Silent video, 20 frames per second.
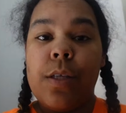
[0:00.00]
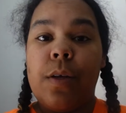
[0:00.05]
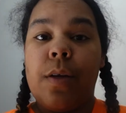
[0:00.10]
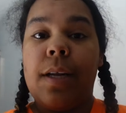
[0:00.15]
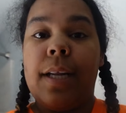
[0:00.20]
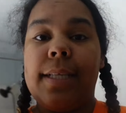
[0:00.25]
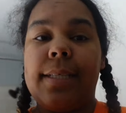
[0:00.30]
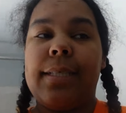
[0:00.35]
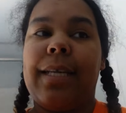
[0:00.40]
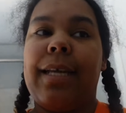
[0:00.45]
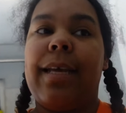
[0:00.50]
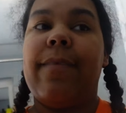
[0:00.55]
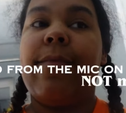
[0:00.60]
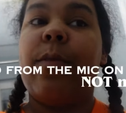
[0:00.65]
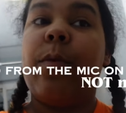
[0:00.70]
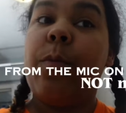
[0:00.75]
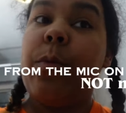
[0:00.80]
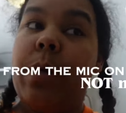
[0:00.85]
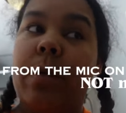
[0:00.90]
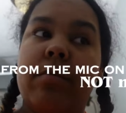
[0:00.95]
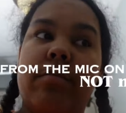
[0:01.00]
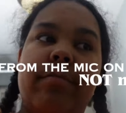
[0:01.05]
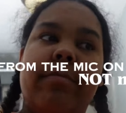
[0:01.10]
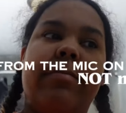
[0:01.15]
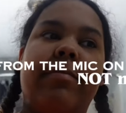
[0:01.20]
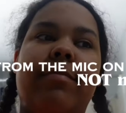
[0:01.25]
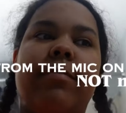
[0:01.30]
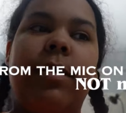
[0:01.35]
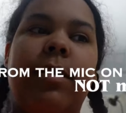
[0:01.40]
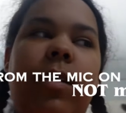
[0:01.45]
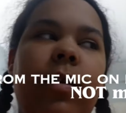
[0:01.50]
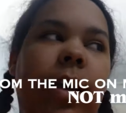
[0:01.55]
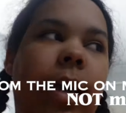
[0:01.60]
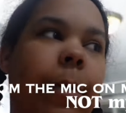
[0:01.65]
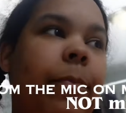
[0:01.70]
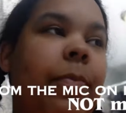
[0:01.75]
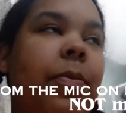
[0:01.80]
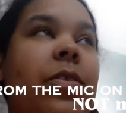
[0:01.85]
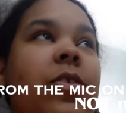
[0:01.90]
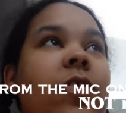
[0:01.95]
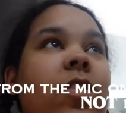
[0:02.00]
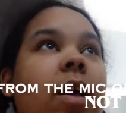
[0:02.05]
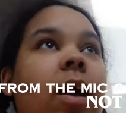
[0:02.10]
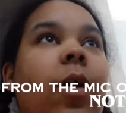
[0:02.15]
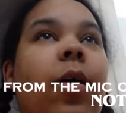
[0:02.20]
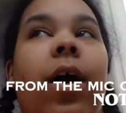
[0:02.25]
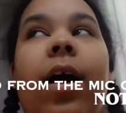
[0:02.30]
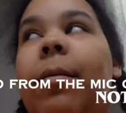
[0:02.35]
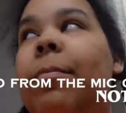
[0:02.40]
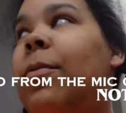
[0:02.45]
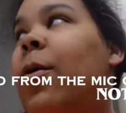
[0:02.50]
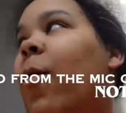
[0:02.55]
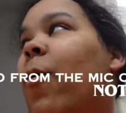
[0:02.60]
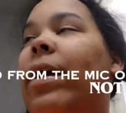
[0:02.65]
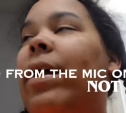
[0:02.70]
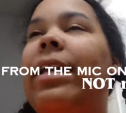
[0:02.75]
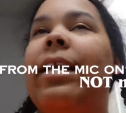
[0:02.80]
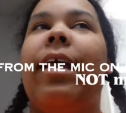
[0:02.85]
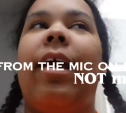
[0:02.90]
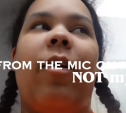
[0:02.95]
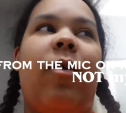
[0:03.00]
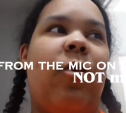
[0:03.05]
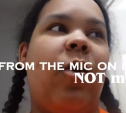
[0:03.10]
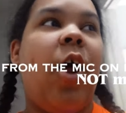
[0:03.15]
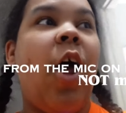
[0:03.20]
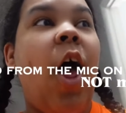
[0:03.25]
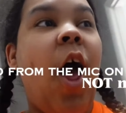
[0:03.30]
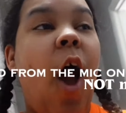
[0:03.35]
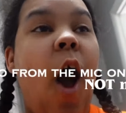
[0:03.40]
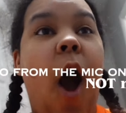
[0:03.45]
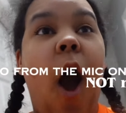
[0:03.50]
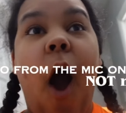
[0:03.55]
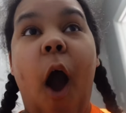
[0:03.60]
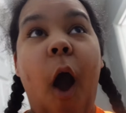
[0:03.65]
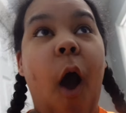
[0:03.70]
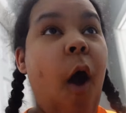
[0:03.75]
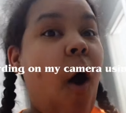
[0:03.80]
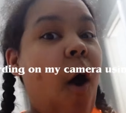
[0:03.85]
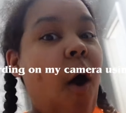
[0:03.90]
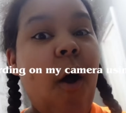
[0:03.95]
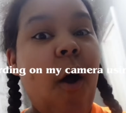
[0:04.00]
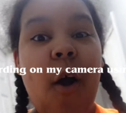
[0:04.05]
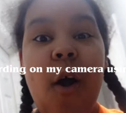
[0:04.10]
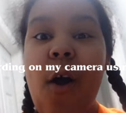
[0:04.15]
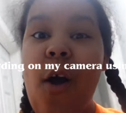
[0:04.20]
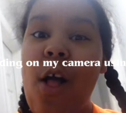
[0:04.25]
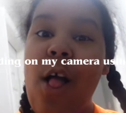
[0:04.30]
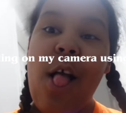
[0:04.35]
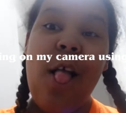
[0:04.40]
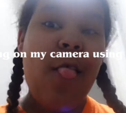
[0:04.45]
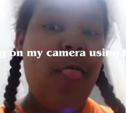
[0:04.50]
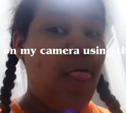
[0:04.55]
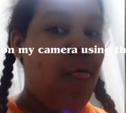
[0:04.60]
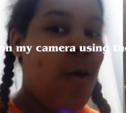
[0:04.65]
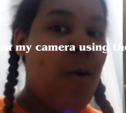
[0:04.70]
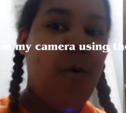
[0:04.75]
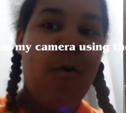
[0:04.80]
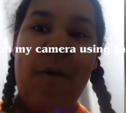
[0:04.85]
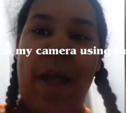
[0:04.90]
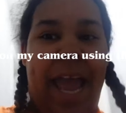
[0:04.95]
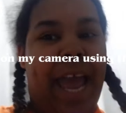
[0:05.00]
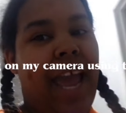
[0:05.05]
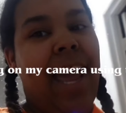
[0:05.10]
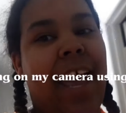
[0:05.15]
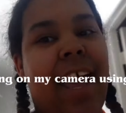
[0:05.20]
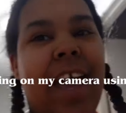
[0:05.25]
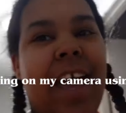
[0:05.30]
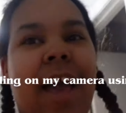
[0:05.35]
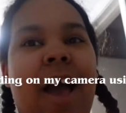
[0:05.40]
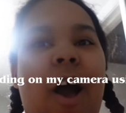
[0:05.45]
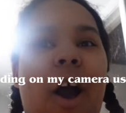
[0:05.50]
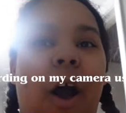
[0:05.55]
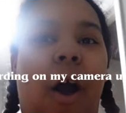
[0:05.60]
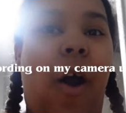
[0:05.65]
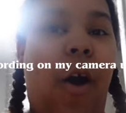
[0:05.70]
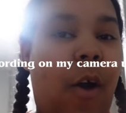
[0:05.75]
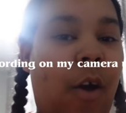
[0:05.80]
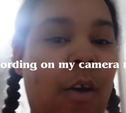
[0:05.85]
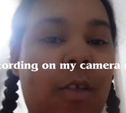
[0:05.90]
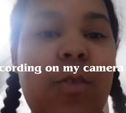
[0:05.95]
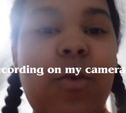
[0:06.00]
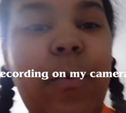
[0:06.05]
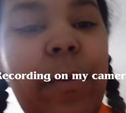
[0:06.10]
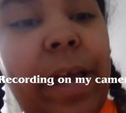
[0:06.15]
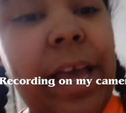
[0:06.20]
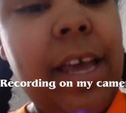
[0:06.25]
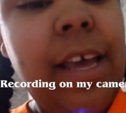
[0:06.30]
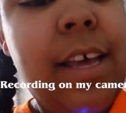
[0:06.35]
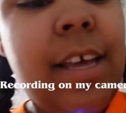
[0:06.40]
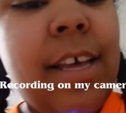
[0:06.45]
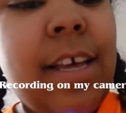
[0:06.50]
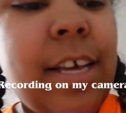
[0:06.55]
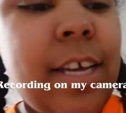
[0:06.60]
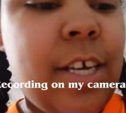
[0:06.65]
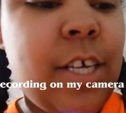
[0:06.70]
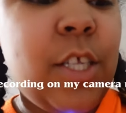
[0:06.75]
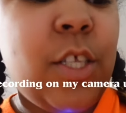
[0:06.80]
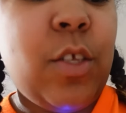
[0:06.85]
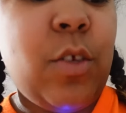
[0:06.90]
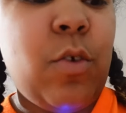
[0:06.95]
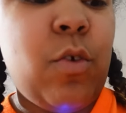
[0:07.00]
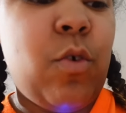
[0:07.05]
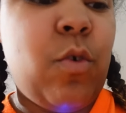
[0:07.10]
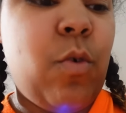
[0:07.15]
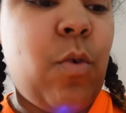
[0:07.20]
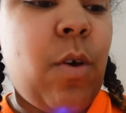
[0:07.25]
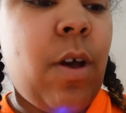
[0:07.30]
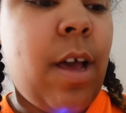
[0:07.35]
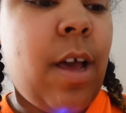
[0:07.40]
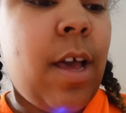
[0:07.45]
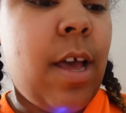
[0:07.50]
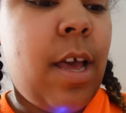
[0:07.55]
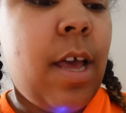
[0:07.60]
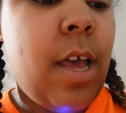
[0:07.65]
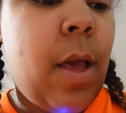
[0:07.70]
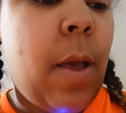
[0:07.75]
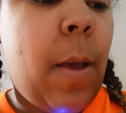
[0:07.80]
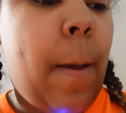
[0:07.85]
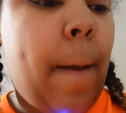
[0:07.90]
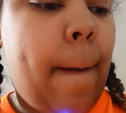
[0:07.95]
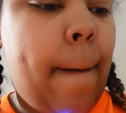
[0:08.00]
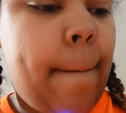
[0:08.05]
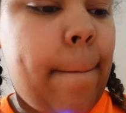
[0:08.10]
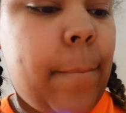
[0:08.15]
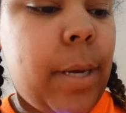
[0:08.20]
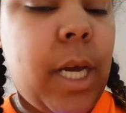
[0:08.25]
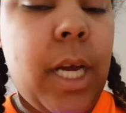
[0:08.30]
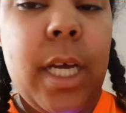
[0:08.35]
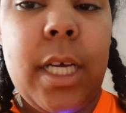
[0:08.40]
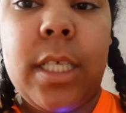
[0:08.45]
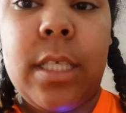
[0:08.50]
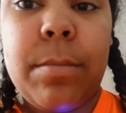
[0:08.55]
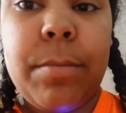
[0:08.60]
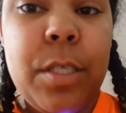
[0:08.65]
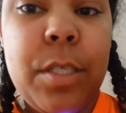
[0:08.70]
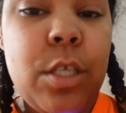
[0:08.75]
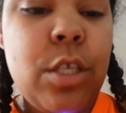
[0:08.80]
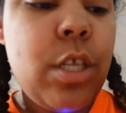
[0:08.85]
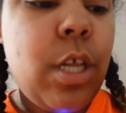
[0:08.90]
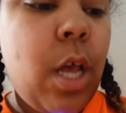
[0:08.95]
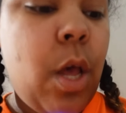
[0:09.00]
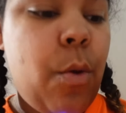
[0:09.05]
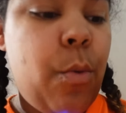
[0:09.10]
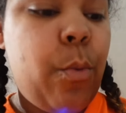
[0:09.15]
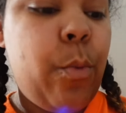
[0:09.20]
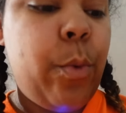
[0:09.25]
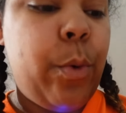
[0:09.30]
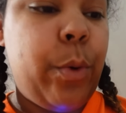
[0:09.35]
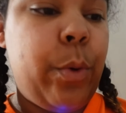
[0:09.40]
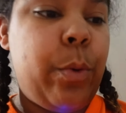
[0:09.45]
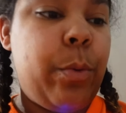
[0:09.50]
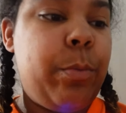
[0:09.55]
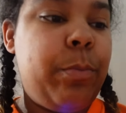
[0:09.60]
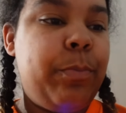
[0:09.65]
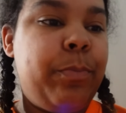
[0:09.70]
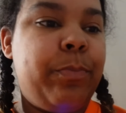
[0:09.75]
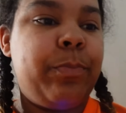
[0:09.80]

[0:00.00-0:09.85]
Let's leave the room. Okay, so I'm going down all the way, all the way to my husband's room.